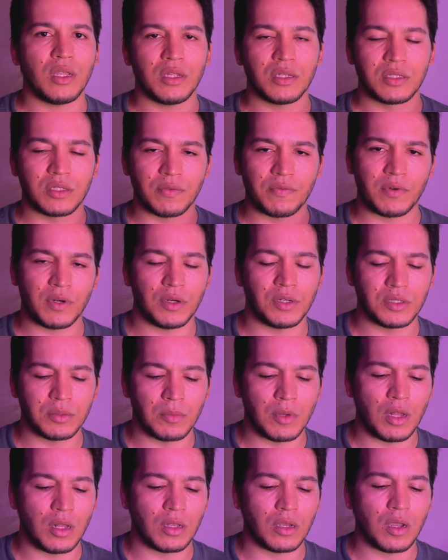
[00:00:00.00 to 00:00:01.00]
It's a very
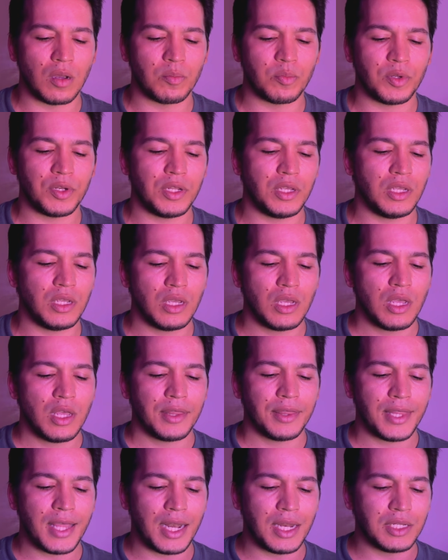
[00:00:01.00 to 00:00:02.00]
small company
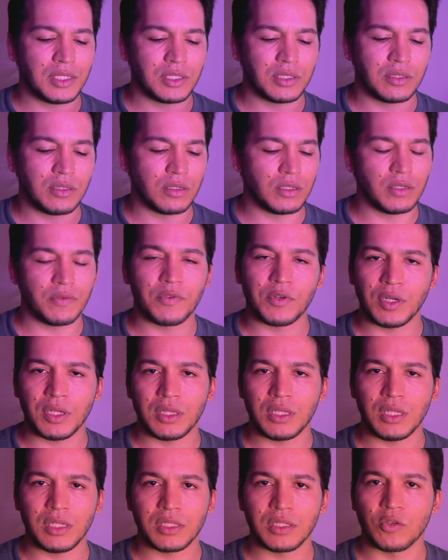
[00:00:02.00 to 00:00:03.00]
that is delivering
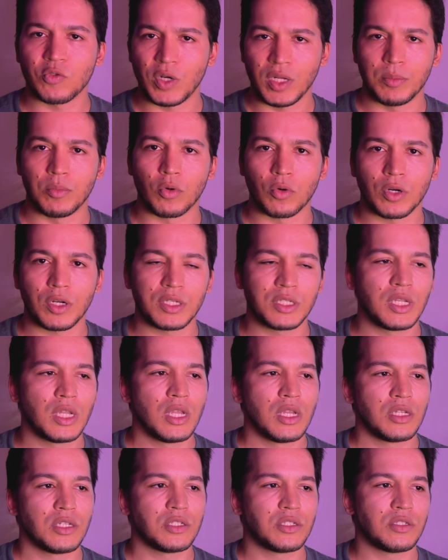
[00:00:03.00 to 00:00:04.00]
these grid boards.
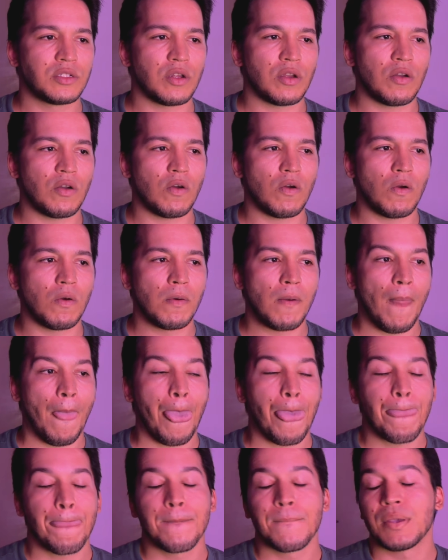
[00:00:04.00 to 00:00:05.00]
So
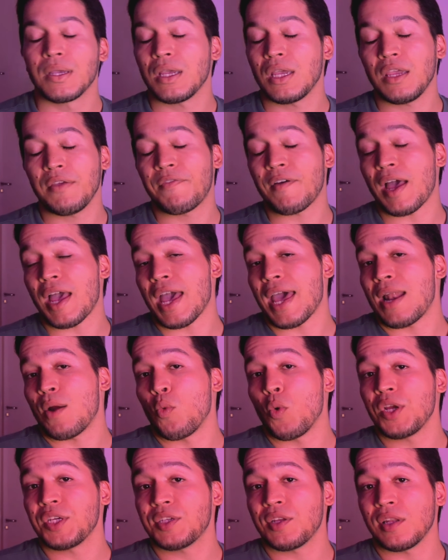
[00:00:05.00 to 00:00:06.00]
if I had a
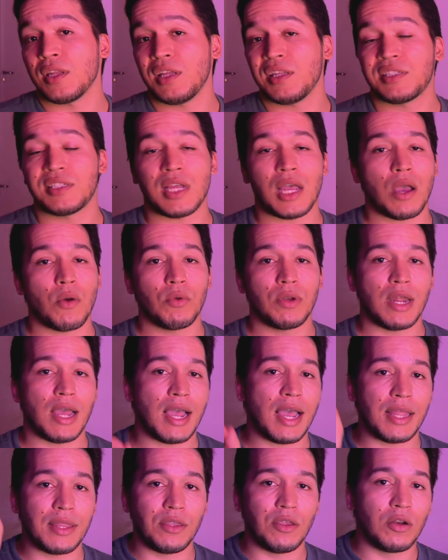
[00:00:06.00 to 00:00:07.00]
wish list, I would
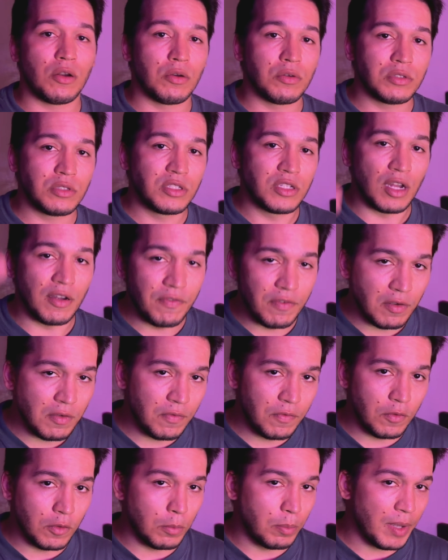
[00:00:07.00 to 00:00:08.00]
add, you know, soft
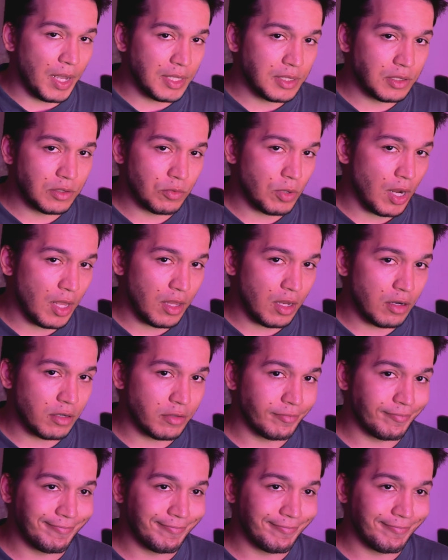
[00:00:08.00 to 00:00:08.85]
foot pads right there.